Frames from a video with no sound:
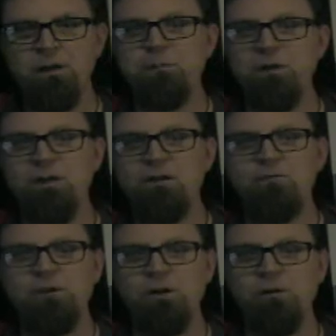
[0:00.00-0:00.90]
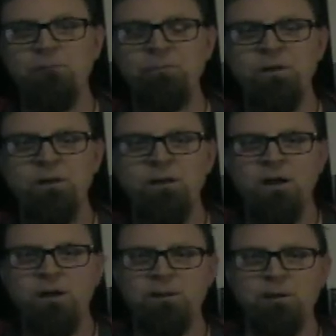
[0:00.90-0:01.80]
in my last video,
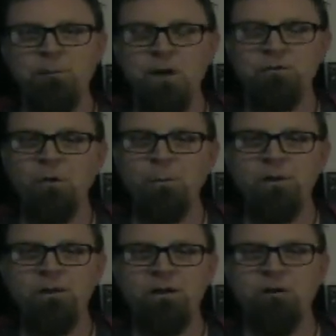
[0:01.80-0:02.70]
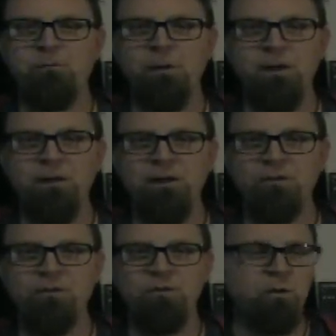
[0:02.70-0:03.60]
I did a box opening of my
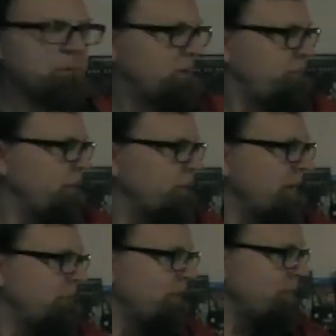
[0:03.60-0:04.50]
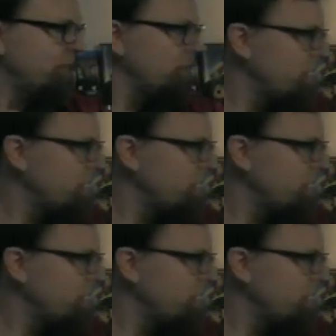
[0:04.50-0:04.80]
latest shipment of Peter Pan the Vampire